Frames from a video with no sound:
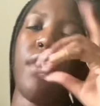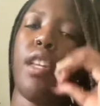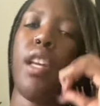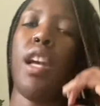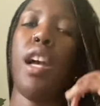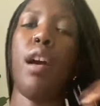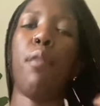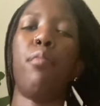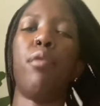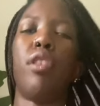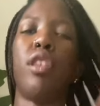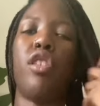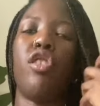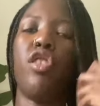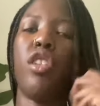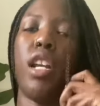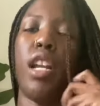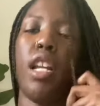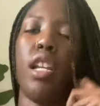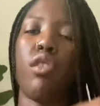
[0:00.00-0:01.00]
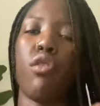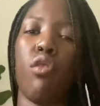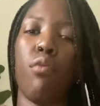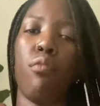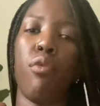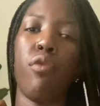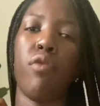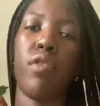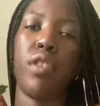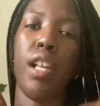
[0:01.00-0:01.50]
I put the chains on
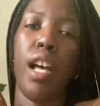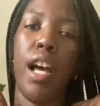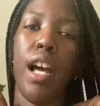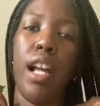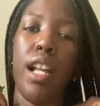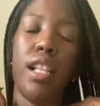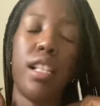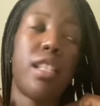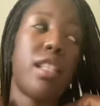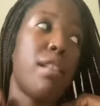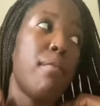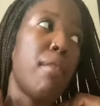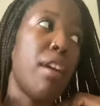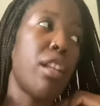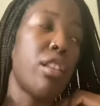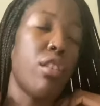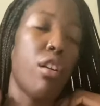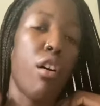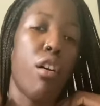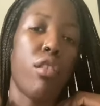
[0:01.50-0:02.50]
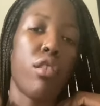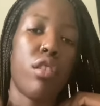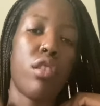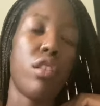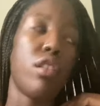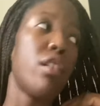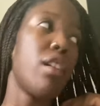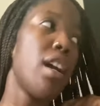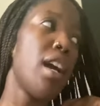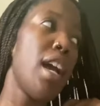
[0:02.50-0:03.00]
both sides to make the
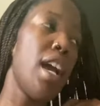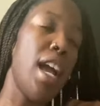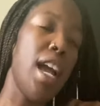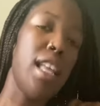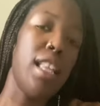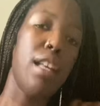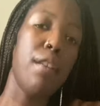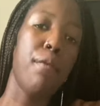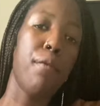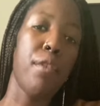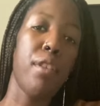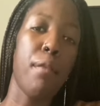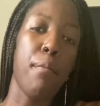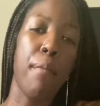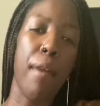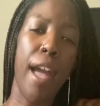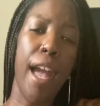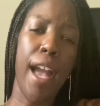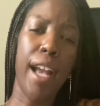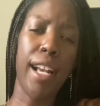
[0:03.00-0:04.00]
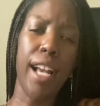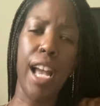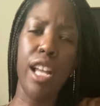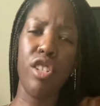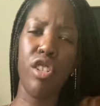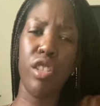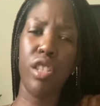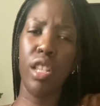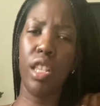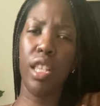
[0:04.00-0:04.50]
halter. And then for the back, I
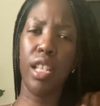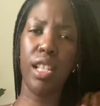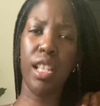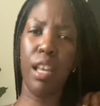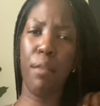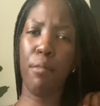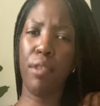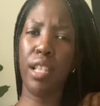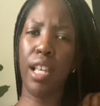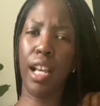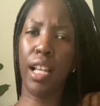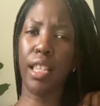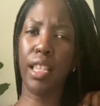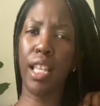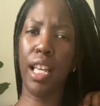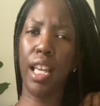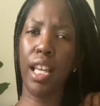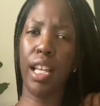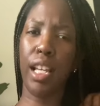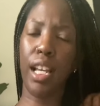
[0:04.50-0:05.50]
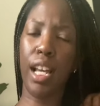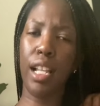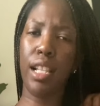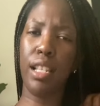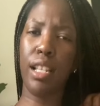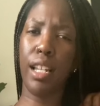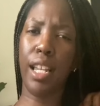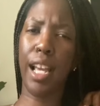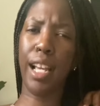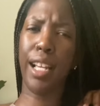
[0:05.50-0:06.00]
just did the same exact thing
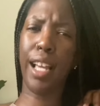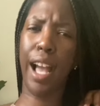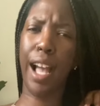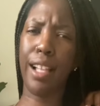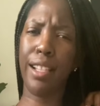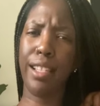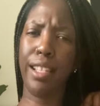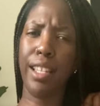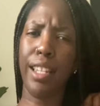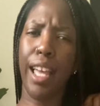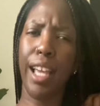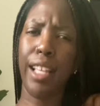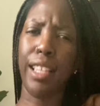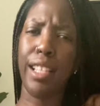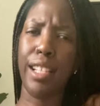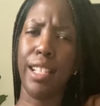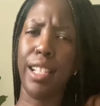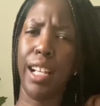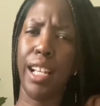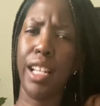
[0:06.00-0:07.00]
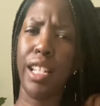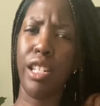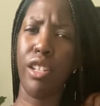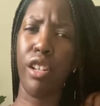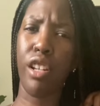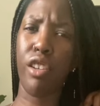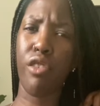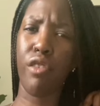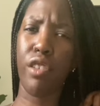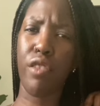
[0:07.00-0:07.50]
until I got to like the second
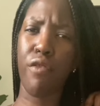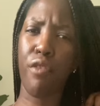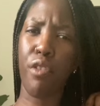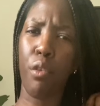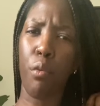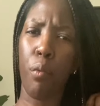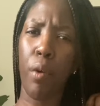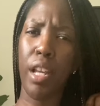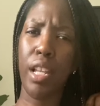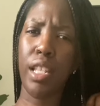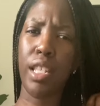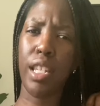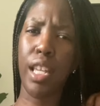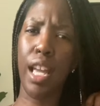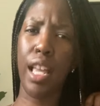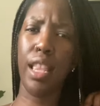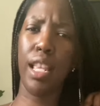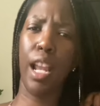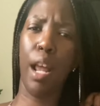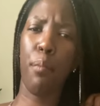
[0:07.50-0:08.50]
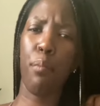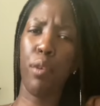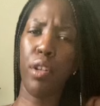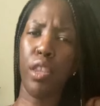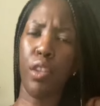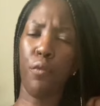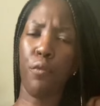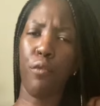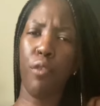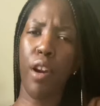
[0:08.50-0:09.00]
decrease for the waist. And then I put
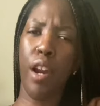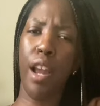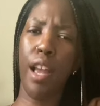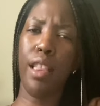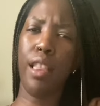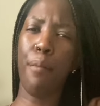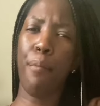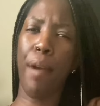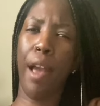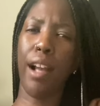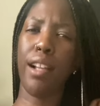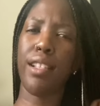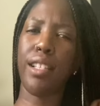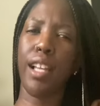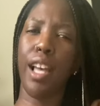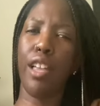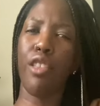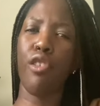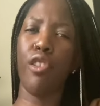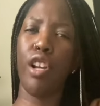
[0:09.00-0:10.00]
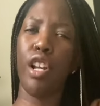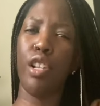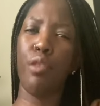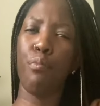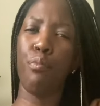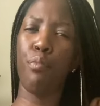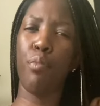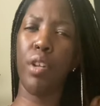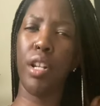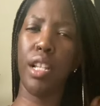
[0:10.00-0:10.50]
the front and the back together and
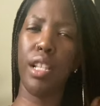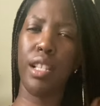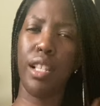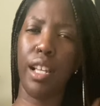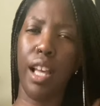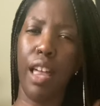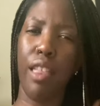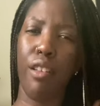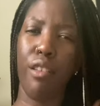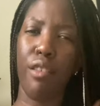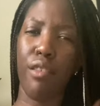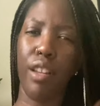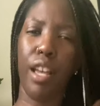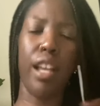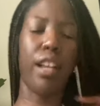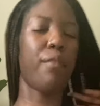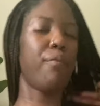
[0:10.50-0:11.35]
put it together. Like,